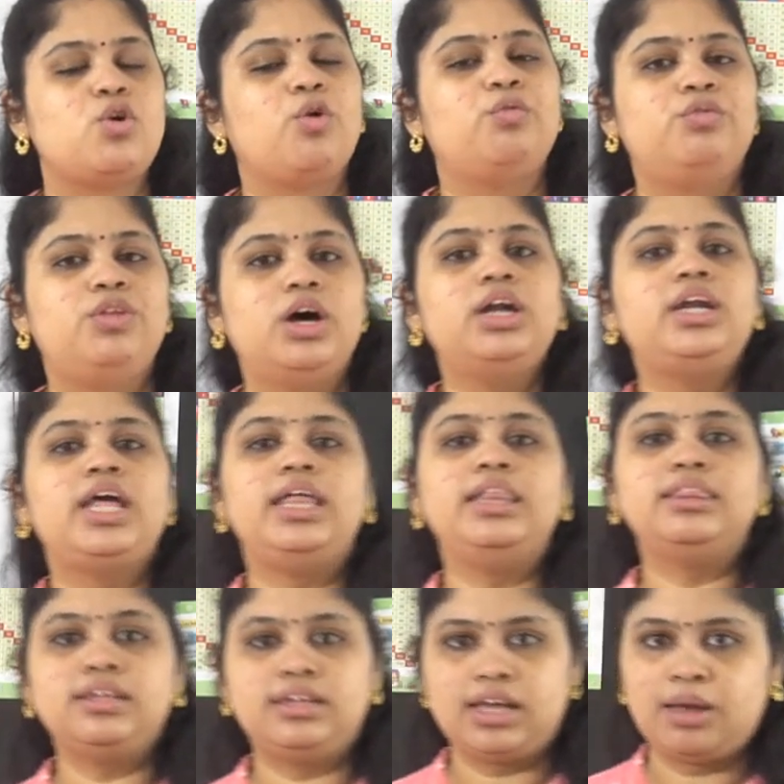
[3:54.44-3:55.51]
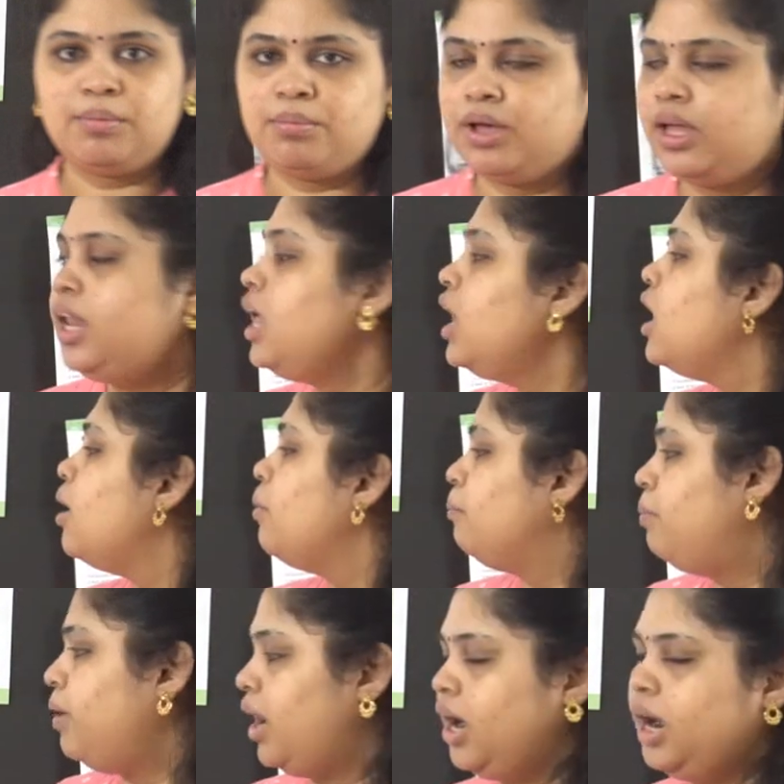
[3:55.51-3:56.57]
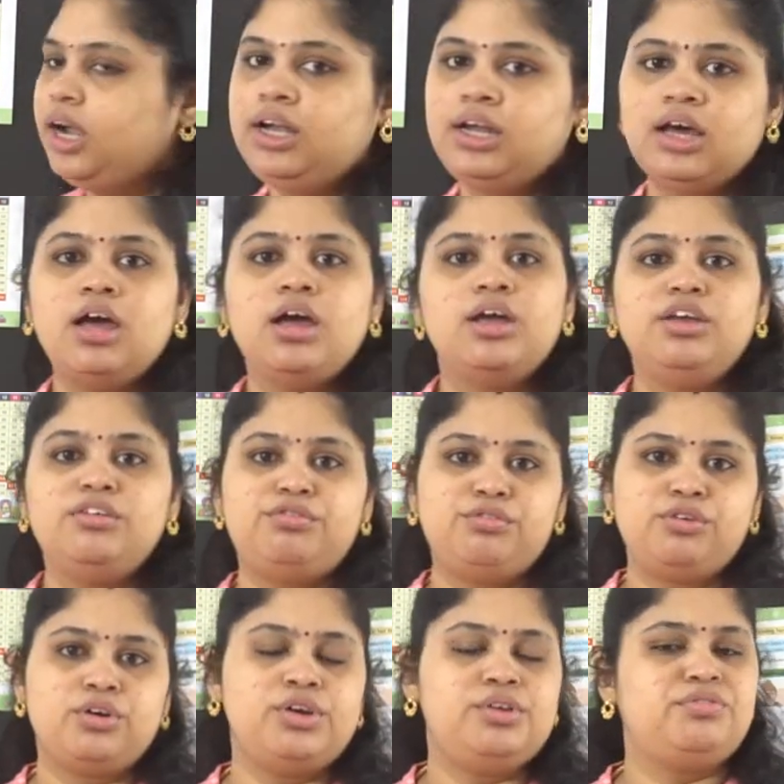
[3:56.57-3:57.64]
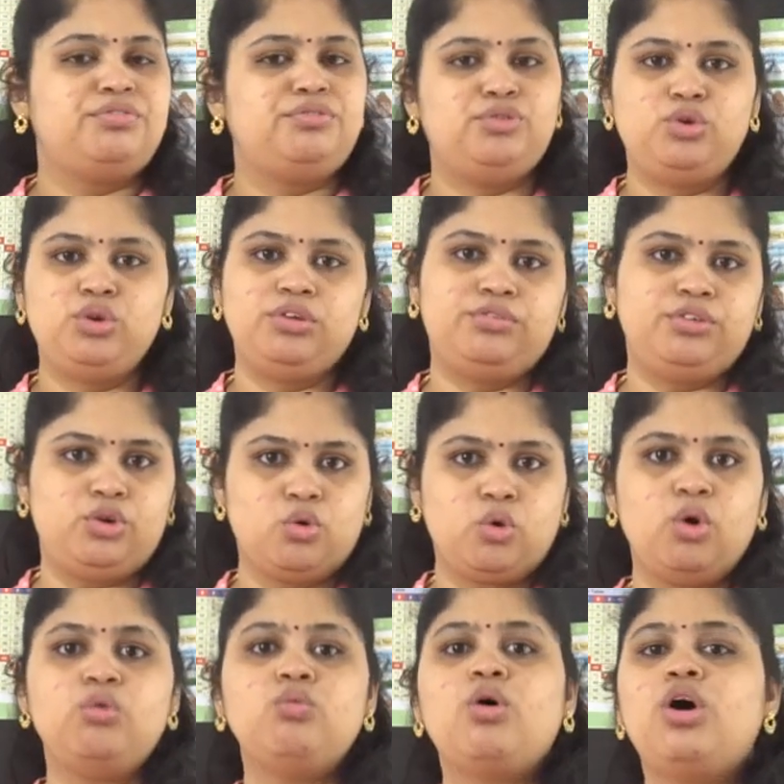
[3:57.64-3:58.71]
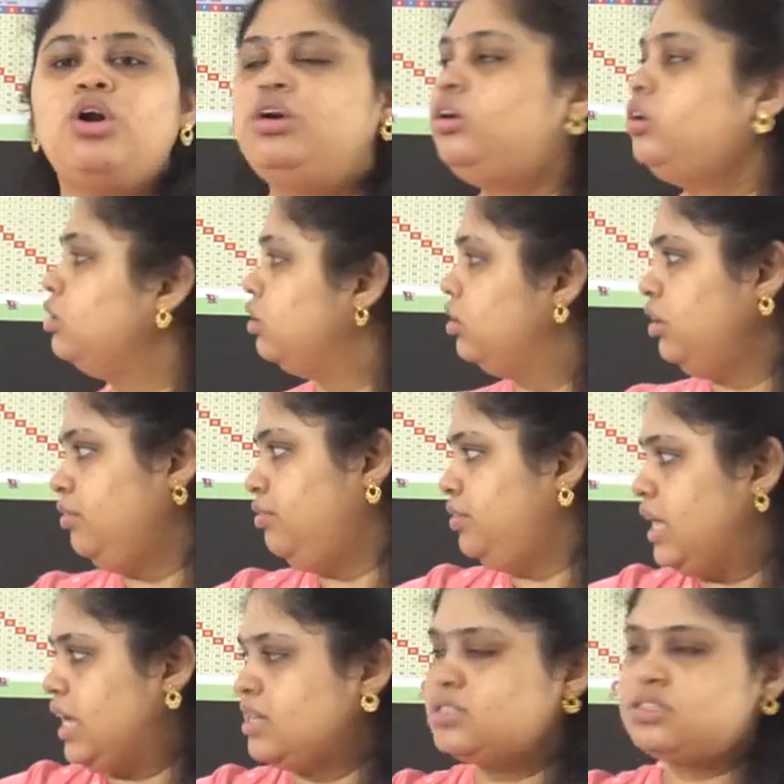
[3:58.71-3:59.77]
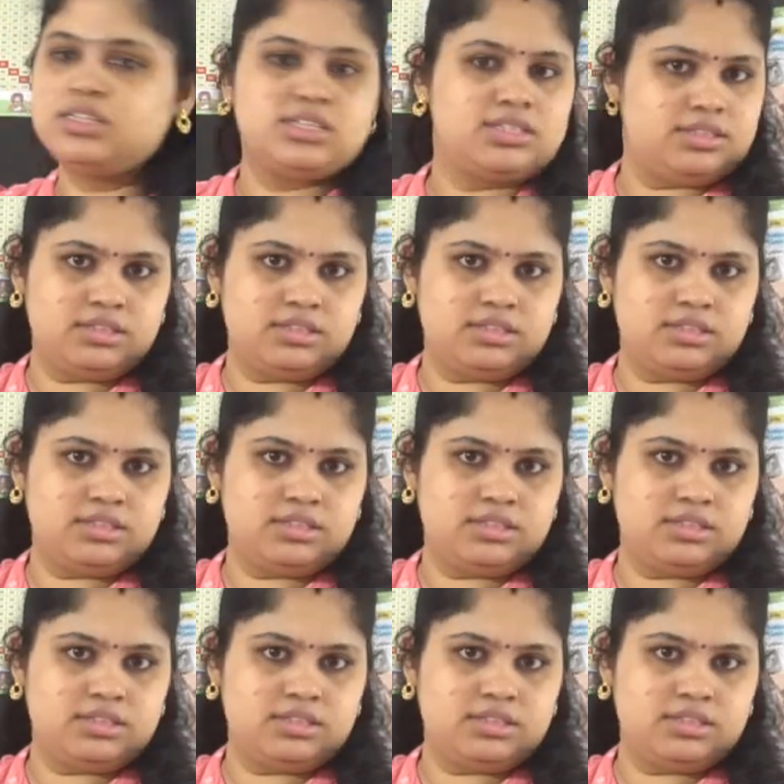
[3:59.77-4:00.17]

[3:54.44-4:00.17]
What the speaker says: of the 10th table. But if you don't want, if there is